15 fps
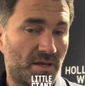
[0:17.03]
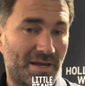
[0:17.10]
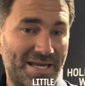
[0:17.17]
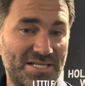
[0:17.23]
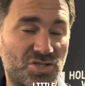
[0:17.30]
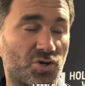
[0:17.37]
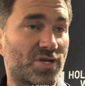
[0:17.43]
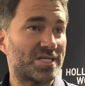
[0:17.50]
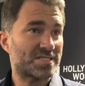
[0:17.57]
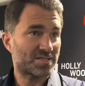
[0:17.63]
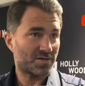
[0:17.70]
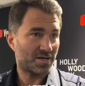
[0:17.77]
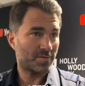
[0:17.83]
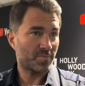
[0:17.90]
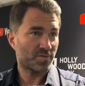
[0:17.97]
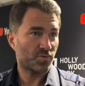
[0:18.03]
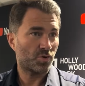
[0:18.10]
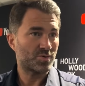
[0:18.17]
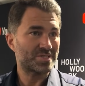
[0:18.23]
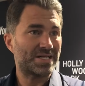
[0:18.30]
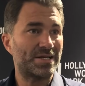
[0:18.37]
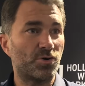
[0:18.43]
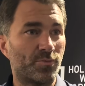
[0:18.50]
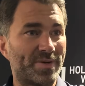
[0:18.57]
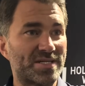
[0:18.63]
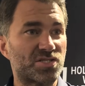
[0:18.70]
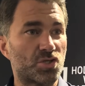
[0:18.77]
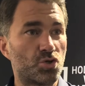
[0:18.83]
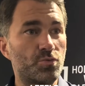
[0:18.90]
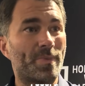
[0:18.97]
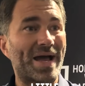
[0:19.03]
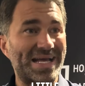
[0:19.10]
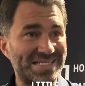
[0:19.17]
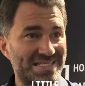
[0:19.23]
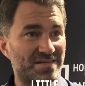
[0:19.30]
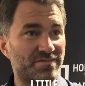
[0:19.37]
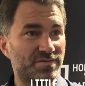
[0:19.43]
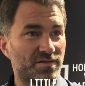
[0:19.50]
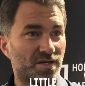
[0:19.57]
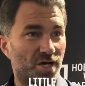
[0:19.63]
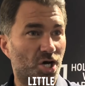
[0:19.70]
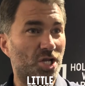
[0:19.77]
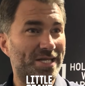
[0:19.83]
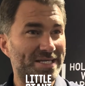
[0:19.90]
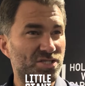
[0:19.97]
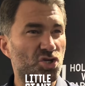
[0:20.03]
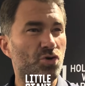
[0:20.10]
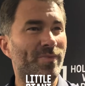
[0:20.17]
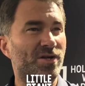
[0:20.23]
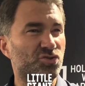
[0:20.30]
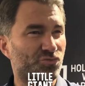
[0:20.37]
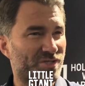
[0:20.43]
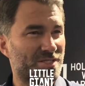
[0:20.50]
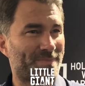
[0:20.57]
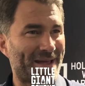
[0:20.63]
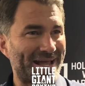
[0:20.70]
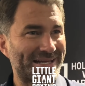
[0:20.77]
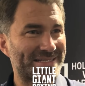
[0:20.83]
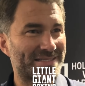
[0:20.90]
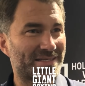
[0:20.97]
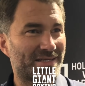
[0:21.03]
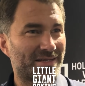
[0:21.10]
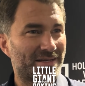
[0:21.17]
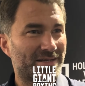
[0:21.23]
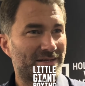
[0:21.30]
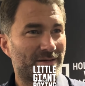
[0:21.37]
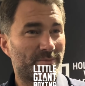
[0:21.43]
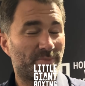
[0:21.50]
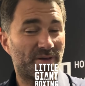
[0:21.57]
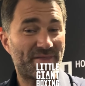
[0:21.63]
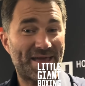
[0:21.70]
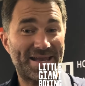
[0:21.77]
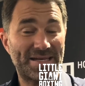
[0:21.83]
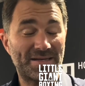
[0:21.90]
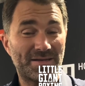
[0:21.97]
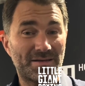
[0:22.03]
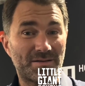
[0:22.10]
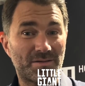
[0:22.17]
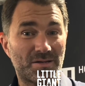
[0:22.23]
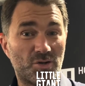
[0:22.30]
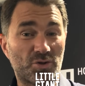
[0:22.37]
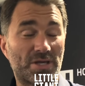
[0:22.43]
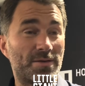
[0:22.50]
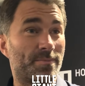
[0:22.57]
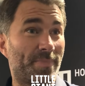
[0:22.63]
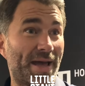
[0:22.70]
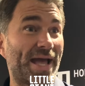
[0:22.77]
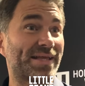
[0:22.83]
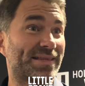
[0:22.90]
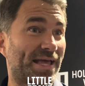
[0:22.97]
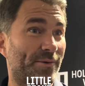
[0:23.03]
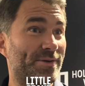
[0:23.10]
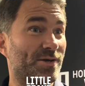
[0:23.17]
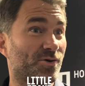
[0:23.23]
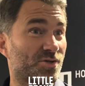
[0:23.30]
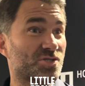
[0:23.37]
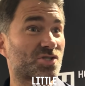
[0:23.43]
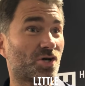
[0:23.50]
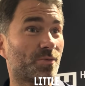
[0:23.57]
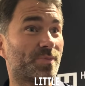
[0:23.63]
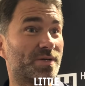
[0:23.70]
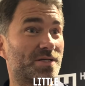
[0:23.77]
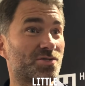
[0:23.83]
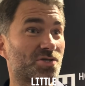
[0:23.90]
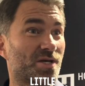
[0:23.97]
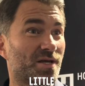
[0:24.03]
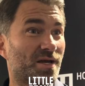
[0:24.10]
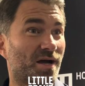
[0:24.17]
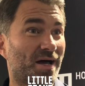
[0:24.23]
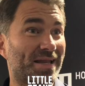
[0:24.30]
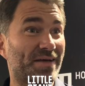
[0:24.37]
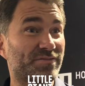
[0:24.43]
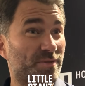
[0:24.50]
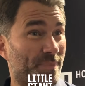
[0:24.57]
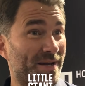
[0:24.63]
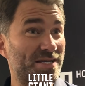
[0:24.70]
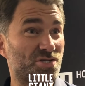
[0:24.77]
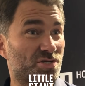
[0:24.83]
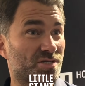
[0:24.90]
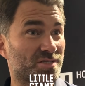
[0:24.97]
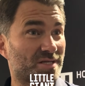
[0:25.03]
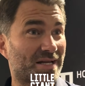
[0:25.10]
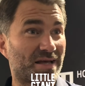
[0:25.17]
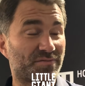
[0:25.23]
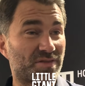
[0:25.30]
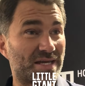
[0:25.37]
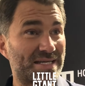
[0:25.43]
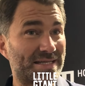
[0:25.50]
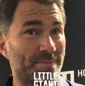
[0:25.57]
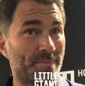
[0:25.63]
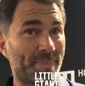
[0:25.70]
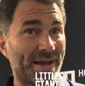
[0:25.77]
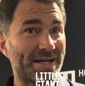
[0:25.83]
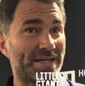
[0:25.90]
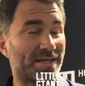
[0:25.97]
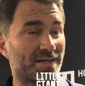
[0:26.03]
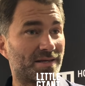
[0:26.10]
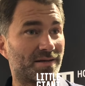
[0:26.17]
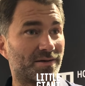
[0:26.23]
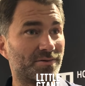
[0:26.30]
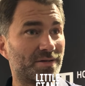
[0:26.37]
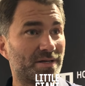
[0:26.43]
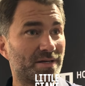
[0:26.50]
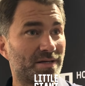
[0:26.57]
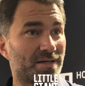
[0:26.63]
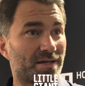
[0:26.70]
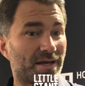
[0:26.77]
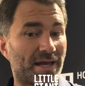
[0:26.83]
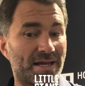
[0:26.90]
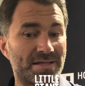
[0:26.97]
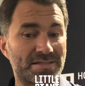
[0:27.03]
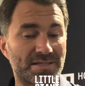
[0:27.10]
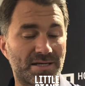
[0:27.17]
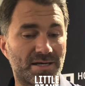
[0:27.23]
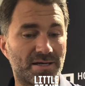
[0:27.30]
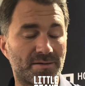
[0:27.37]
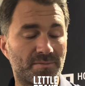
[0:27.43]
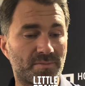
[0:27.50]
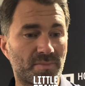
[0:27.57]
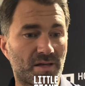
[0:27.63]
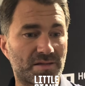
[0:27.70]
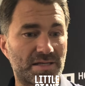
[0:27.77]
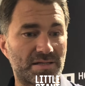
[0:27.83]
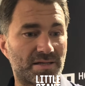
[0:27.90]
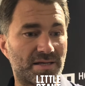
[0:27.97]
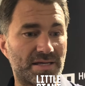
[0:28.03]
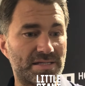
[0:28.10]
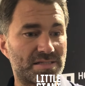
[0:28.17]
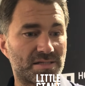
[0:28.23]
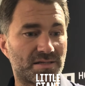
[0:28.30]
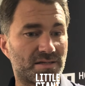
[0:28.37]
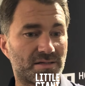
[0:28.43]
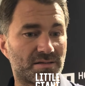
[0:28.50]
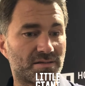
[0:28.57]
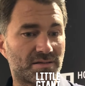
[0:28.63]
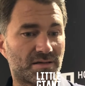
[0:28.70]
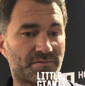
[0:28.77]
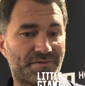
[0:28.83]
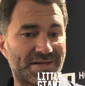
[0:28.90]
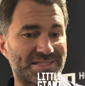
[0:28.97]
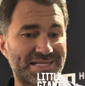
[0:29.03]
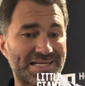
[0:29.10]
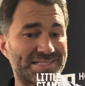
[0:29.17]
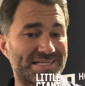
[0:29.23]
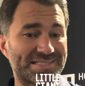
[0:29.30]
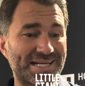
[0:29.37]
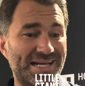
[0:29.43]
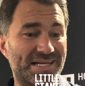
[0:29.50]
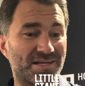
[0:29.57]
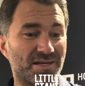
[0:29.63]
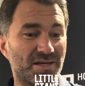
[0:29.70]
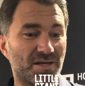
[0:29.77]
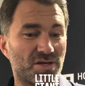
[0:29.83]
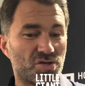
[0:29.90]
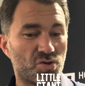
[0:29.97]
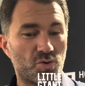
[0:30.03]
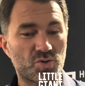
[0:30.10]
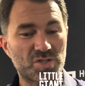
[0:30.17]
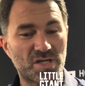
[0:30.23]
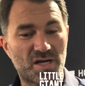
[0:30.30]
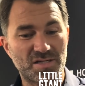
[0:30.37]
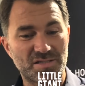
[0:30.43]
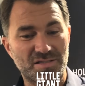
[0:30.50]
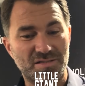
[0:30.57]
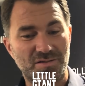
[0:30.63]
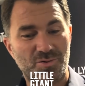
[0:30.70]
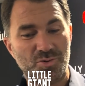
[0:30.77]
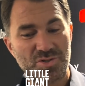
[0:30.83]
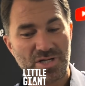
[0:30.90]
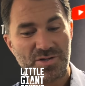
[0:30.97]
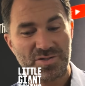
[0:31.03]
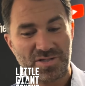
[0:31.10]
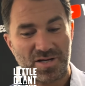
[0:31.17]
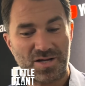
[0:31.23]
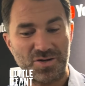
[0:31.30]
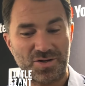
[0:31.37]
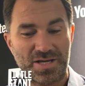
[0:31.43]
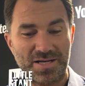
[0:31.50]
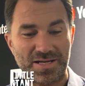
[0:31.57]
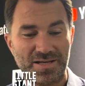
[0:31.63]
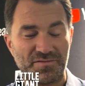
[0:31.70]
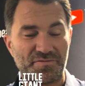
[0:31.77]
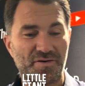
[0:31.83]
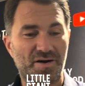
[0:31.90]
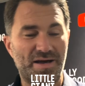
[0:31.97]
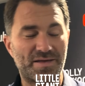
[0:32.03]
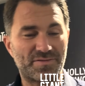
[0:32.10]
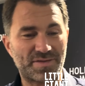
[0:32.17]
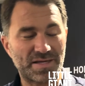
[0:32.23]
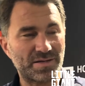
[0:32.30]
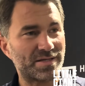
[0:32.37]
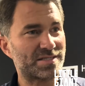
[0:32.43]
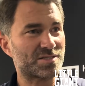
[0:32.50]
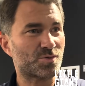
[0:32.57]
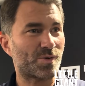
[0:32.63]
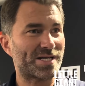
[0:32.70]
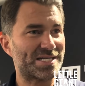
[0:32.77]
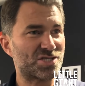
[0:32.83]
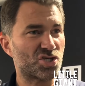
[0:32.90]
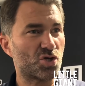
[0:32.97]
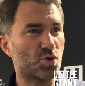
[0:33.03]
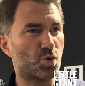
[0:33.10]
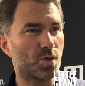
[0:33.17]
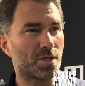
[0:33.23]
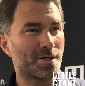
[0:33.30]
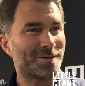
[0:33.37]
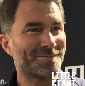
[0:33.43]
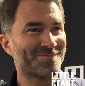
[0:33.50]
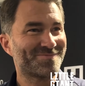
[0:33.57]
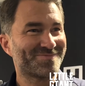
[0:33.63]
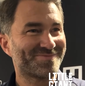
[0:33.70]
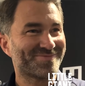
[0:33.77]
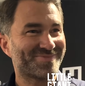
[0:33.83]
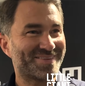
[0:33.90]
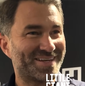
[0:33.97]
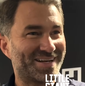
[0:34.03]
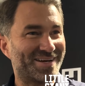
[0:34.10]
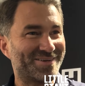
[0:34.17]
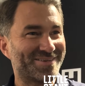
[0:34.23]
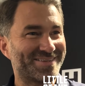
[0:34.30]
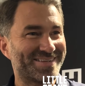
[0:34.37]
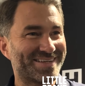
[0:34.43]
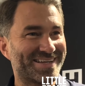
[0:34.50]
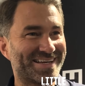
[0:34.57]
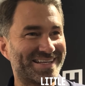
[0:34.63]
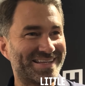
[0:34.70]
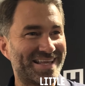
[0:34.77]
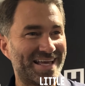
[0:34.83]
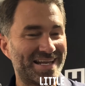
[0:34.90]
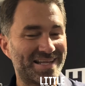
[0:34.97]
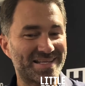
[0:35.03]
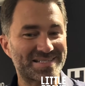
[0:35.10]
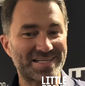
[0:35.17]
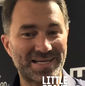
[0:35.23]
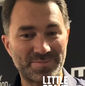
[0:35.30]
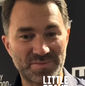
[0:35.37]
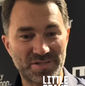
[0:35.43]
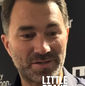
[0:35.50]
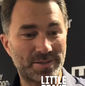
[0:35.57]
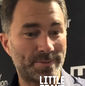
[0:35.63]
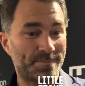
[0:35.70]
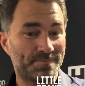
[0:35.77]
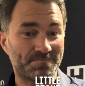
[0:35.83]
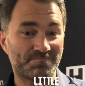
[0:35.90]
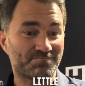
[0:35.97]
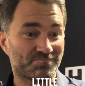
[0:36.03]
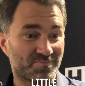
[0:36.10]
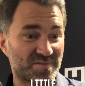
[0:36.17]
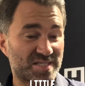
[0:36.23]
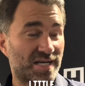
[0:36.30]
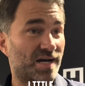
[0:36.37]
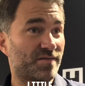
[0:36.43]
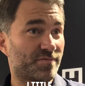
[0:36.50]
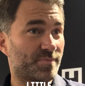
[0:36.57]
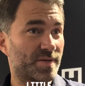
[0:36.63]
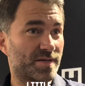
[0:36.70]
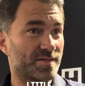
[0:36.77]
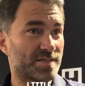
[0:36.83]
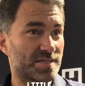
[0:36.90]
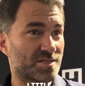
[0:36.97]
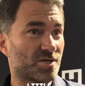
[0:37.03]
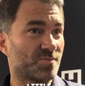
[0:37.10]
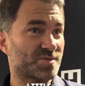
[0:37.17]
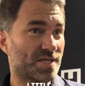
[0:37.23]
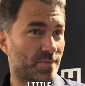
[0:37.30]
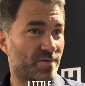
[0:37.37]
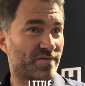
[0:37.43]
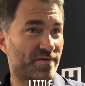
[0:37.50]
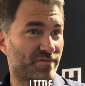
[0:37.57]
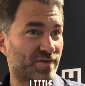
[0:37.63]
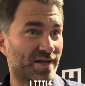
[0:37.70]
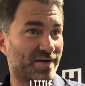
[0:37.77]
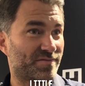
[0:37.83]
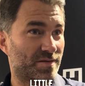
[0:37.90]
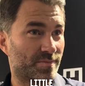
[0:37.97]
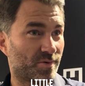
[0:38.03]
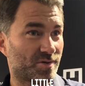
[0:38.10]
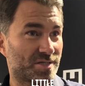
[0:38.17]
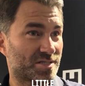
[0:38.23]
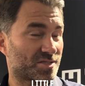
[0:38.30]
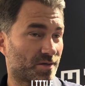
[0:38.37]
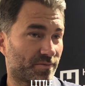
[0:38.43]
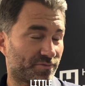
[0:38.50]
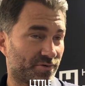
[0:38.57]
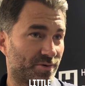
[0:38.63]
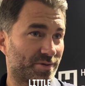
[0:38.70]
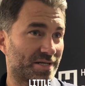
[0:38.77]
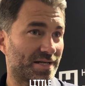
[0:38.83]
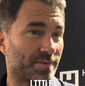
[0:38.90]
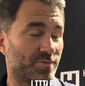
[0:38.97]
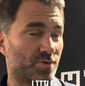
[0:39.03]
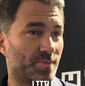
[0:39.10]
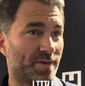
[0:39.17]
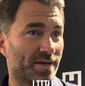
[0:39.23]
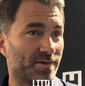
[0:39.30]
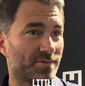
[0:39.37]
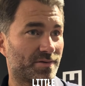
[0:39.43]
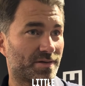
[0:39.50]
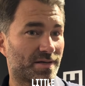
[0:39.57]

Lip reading: He took his time. I thought it was a little bit too passive early, too much respect. But then looking back, now he got the stoppage, I love the patience. I love that he didn't panic, you know? And I think that he's a fantastic talent. You also start looking in the fight and think, he's 22, you know? And then at the same time, tough because he's top 10 with every governing body, he's top 3 with a WBO.